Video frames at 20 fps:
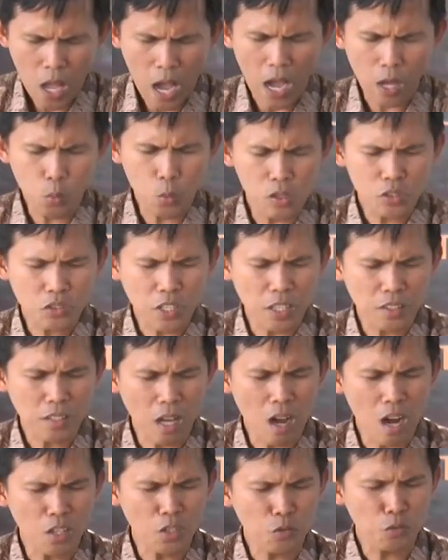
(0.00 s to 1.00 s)
I will take the
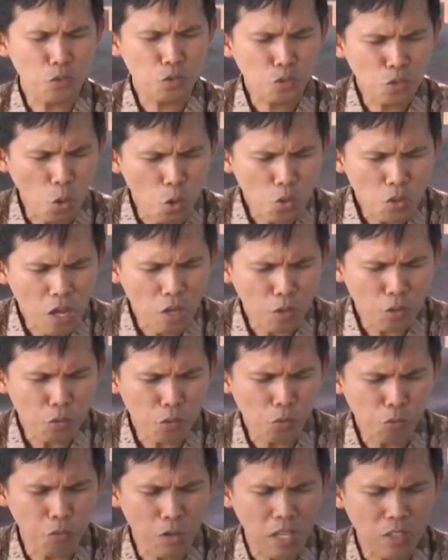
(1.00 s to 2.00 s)
heart of stone out of
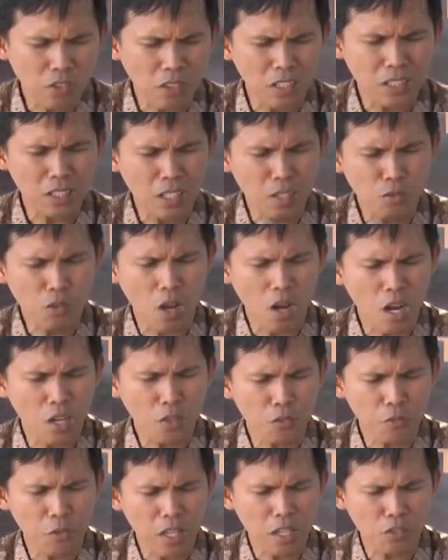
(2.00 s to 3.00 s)
your flesh and give you a
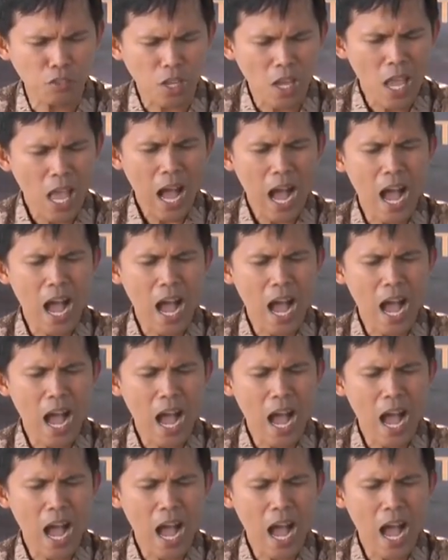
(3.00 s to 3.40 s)
heart of flesh.